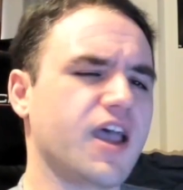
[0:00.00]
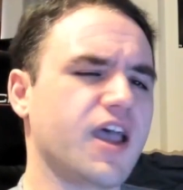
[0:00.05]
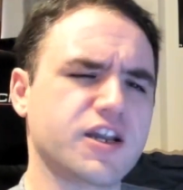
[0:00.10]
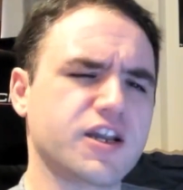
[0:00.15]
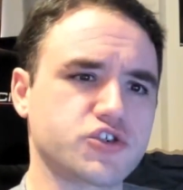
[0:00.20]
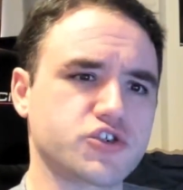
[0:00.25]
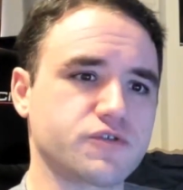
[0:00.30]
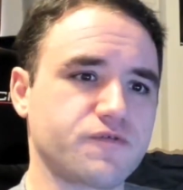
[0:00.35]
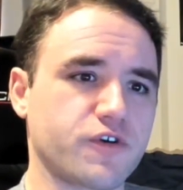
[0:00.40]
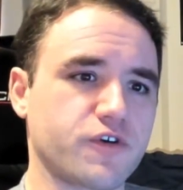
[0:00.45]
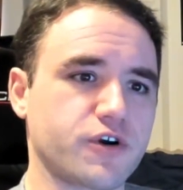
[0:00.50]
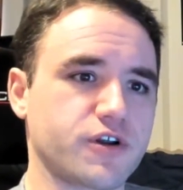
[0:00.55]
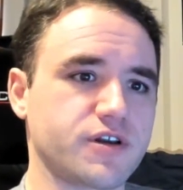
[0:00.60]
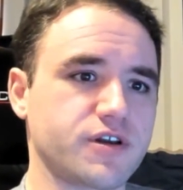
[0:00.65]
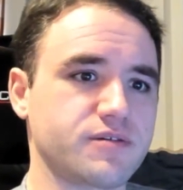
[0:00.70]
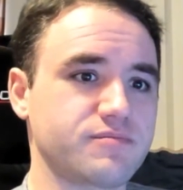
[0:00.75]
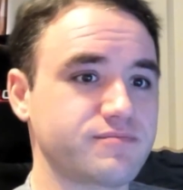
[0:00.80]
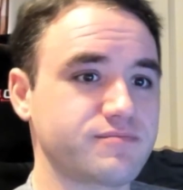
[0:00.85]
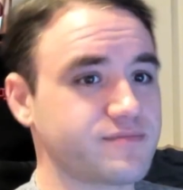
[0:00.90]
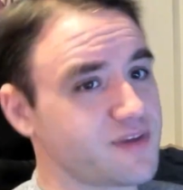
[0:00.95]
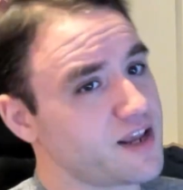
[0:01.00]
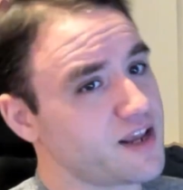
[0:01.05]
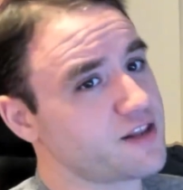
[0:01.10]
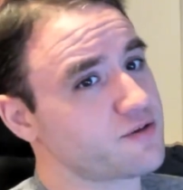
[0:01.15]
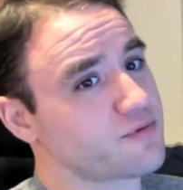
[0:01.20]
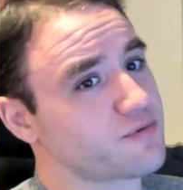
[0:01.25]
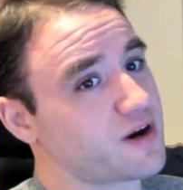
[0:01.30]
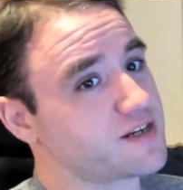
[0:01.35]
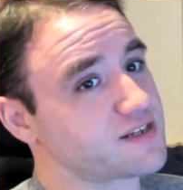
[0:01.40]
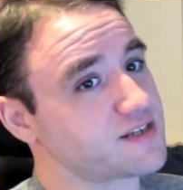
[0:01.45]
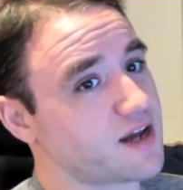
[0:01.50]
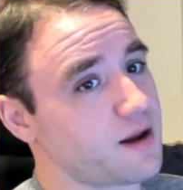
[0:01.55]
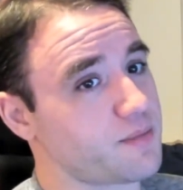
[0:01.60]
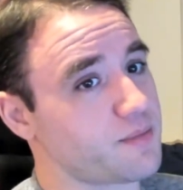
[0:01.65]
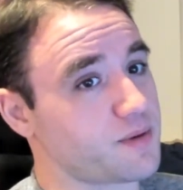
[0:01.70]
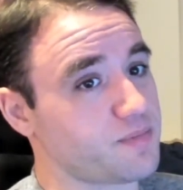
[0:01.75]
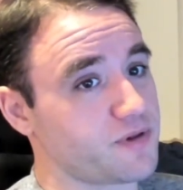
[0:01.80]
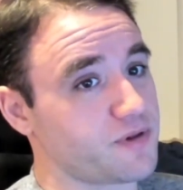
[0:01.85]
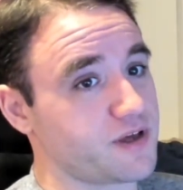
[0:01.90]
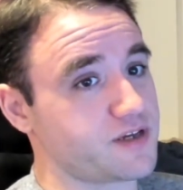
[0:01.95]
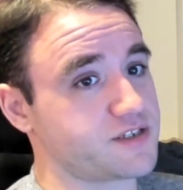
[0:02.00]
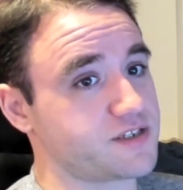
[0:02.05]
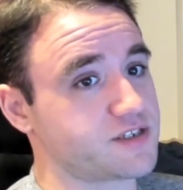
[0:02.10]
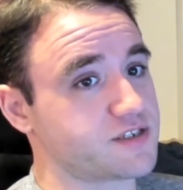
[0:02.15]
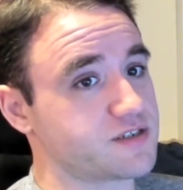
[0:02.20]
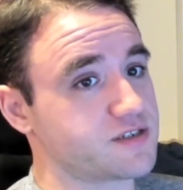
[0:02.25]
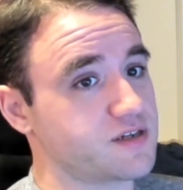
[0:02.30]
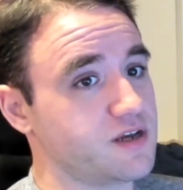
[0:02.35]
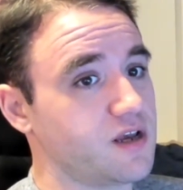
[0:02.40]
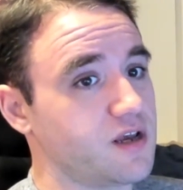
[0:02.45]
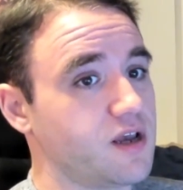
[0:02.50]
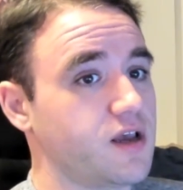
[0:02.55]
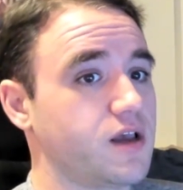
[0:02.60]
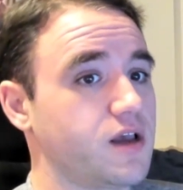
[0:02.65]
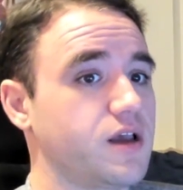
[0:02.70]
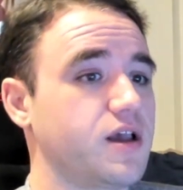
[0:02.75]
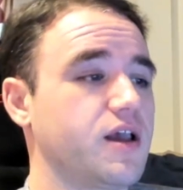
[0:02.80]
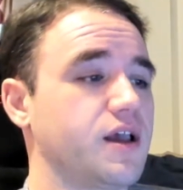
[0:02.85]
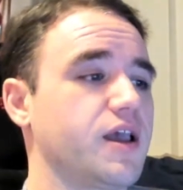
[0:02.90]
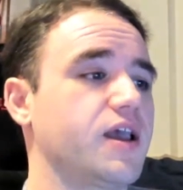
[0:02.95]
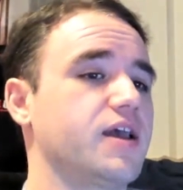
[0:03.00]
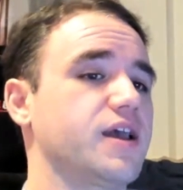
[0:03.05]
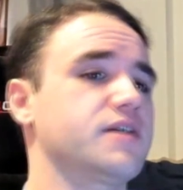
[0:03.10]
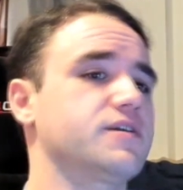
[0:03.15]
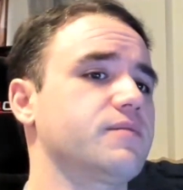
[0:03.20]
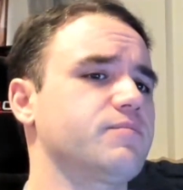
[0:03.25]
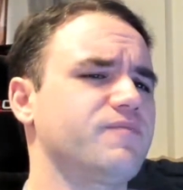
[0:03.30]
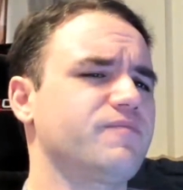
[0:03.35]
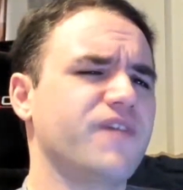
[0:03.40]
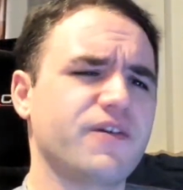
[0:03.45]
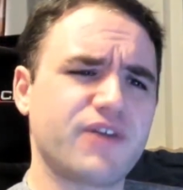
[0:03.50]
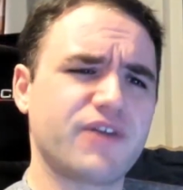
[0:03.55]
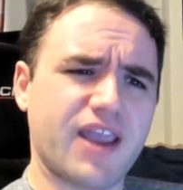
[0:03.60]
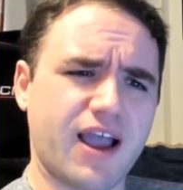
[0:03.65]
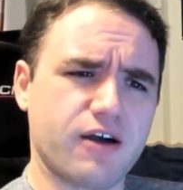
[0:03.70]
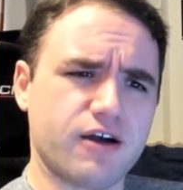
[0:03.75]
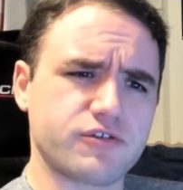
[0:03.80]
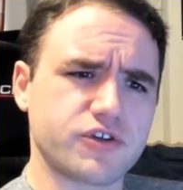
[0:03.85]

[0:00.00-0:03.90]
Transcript: extroverted, in the right time and place, and very